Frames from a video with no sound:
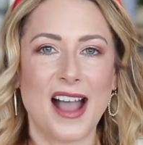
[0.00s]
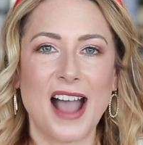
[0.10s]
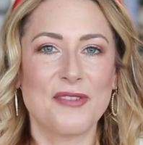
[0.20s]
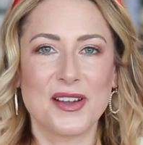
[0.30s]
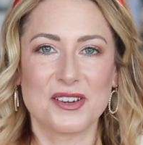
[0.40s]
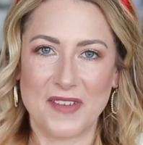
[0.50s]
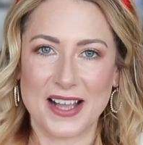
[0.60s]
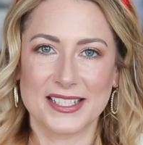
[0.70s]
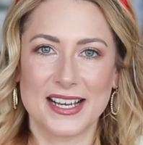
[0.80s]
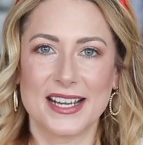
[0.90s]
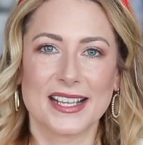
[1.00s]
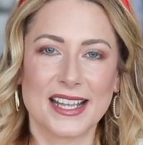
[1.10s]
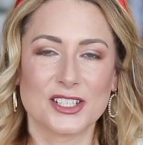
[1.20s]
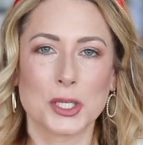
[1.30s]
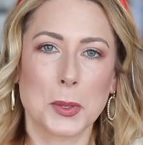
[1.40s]
I found it fascinating
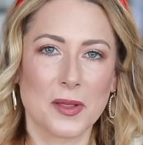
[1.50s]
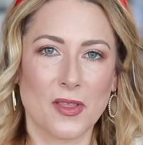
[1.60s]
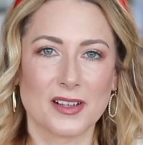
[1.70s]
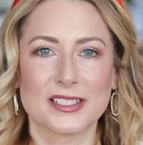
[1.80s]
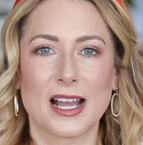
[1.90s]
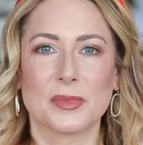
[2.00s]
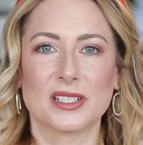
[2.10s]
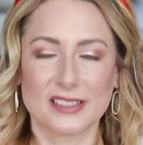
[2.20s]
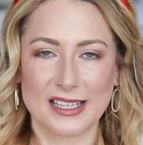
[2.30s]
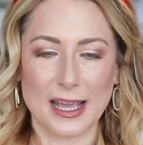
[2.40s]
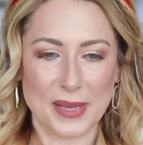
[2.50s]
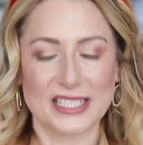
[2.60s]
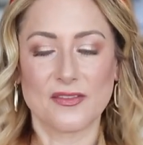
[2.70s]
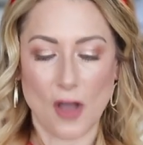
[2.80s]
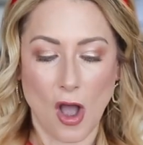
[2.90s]
and it took me a long time to get
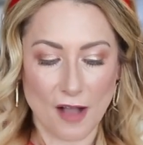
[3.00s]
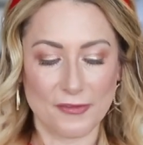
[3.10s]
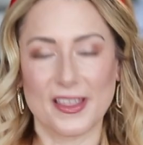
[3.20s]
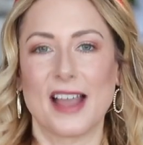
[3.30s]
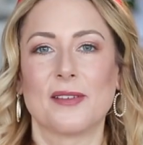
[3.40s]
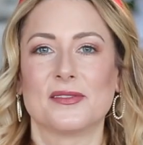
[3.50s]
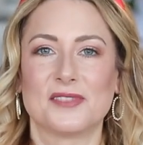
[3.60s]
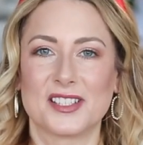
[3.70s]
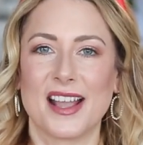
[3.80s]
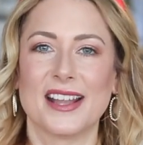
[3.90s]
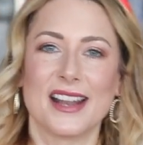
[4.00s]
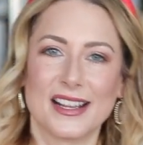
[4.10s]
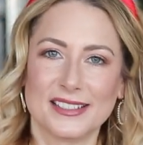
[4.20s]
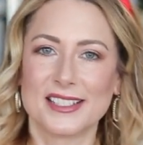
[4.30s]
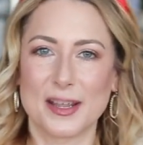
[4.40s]
myself off of that site
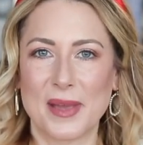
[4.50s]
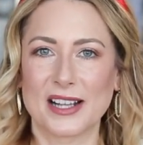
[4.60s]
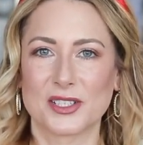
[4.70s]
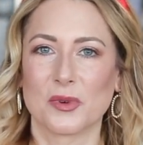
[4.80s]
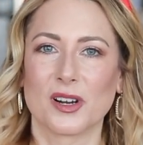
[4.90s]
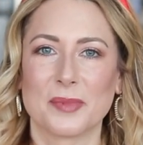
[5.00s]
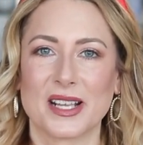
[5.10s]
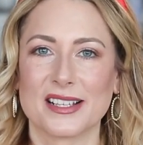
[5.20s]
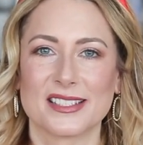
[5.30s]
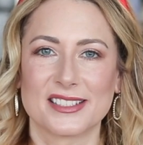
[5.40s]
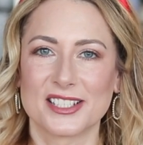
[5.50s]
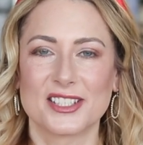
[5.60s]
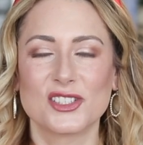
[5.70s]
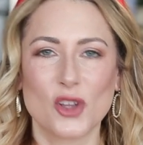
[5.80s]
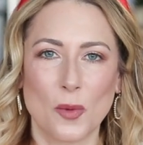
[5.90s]
and get back to work because
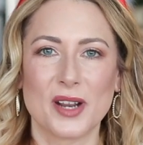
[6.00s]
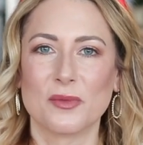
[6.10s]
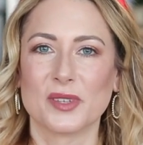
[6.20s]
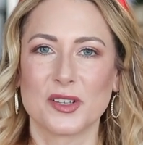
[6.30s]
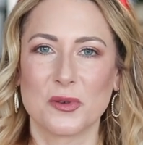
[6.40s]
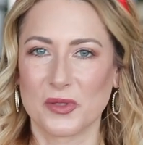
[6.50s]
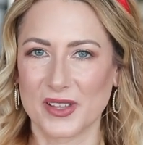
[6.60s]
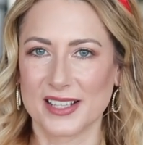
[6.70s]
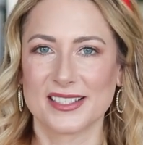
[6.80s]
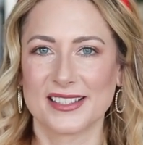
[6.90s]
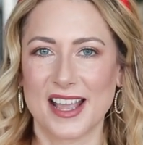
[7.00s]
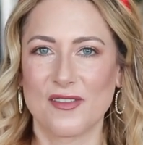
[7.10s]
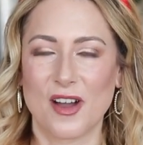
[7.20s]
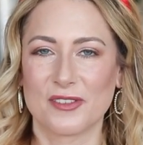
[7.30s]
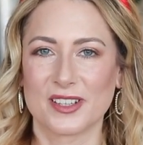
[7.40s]
just so many really cool things that they have
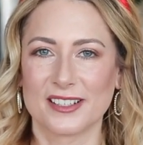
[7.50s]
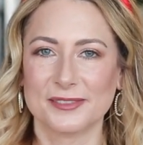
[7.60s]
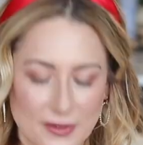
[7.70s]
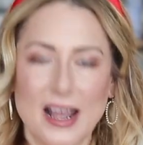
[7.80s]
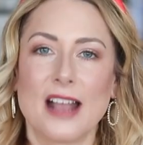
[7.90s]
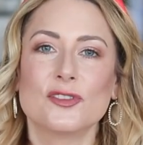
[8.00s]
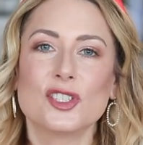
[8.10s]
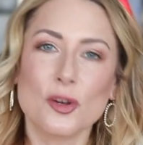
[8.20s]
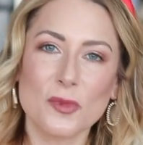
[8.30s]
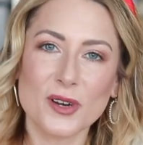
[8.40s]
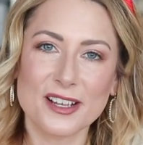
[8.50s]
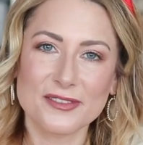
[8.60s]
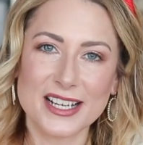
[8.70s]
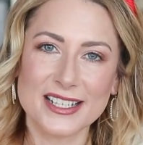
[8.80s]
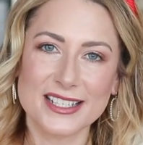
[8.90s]
offered there. I have two more
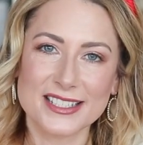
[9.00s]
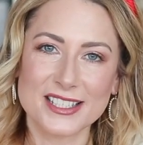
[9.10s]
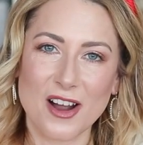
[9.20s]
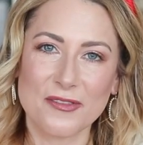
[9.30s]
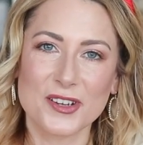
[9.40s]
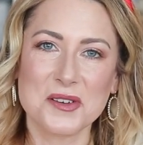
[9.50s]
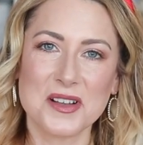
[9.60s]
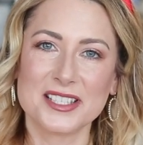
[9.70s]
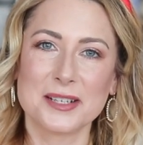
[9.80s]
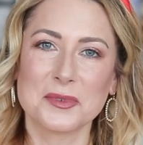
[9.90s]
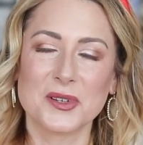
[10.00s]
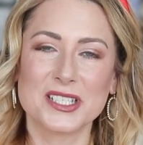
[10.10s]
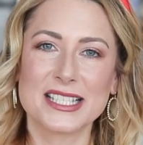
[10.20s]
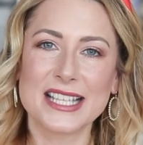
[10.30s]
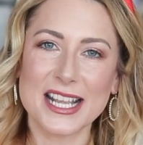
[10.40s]
gift ideas to offer you and then I'm going
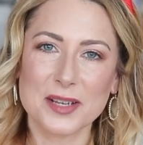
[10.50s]
to say